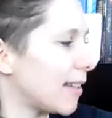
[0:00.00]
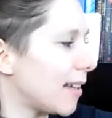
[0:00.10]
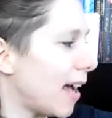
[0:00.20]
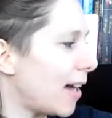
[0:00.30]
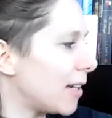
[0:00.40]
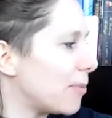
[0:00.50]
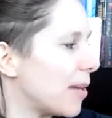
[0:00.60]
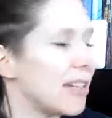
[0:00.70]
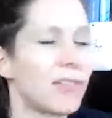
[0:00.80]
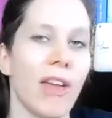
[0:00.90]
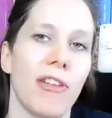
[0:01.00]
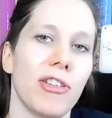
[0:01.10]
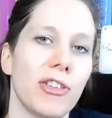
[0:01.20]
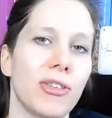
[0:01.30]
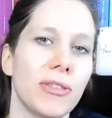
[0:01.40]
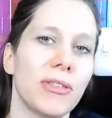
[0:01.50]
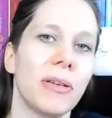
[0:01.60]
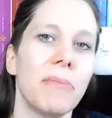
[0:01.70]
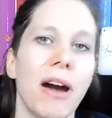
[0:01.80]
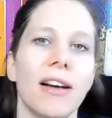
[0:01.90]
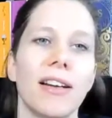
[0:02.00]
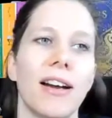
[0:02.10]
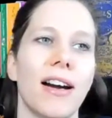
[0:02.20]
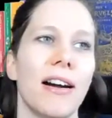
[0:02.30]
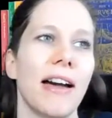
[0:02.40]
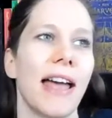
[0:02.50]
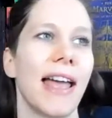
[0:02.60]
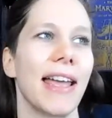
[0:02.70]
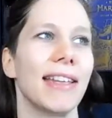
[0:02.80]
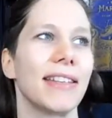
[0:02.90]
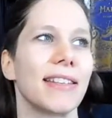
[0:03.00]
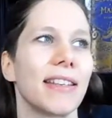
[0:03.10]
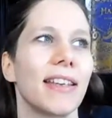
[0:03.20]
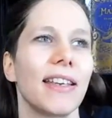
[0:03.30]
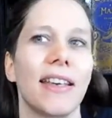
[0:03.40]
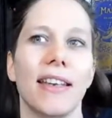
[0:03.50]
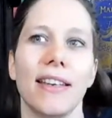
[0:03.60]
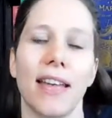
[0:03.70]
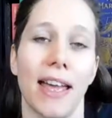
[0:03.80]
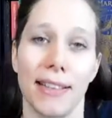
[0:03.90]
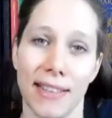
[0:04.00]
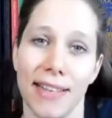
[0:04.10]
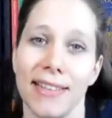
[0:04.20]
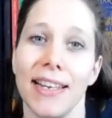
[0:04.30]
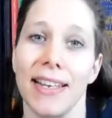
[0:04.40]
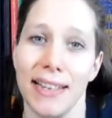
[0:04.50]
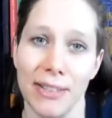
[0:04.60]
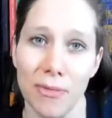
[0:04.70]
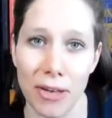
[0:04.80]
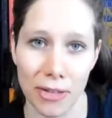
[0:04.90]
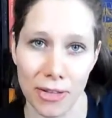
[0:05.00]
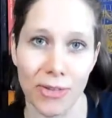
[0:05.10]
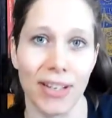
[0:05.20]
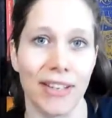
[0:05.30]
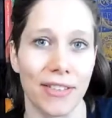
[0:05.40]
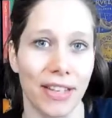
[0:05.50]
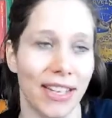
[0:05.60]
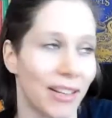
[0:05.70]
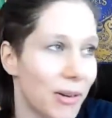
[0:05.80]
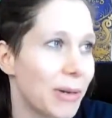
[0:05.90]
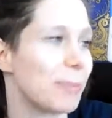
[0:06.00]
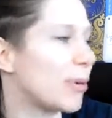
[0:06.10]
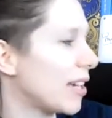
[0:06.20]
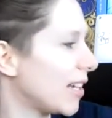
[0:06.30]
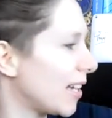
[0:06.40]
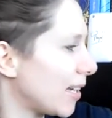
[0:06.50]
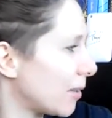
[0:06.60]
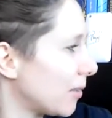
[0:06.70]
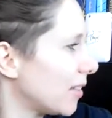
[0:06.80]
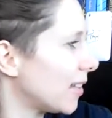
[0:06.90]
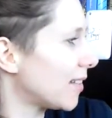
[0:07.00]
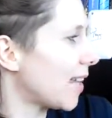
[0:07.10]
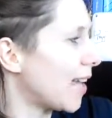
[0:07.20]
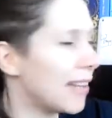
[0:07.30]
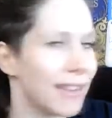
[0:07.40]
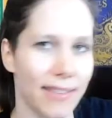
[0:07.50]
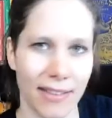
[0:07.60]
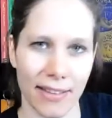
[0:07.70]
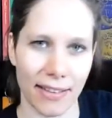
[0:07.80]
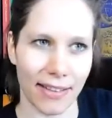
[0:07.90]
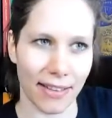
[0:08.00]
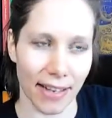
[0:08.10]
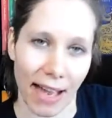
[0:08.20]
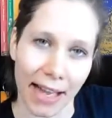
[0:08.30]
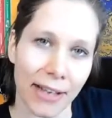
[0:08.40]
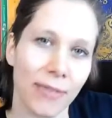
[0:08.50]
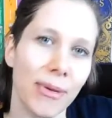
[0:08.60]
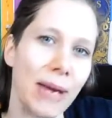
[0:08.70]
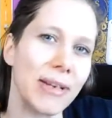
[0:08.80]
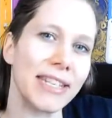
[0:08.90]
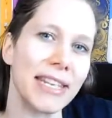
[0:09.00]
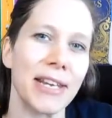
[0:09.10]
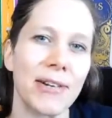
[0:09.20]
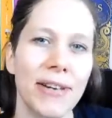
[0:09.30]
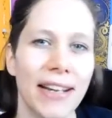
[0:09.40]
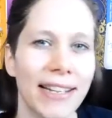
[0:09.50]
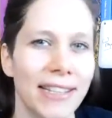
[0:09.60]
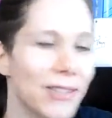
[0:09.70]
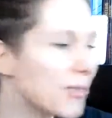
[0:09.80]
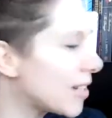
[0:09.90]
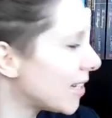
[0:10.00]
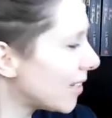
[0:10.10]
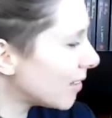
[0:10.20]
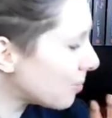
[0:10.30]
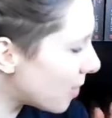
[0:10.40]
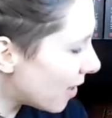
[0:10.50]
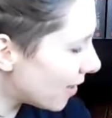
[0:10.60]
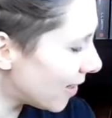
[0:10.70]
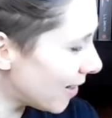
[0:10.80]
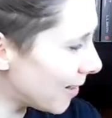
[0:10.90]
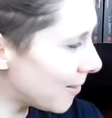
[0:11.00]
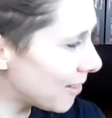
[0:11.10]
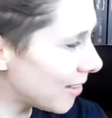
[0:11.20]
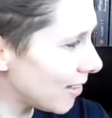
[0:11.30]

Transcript: the anime is very true to the manga, and as I said, it's very triggery and heartbreaking and all this, and I got very teary-eyed reading the manga.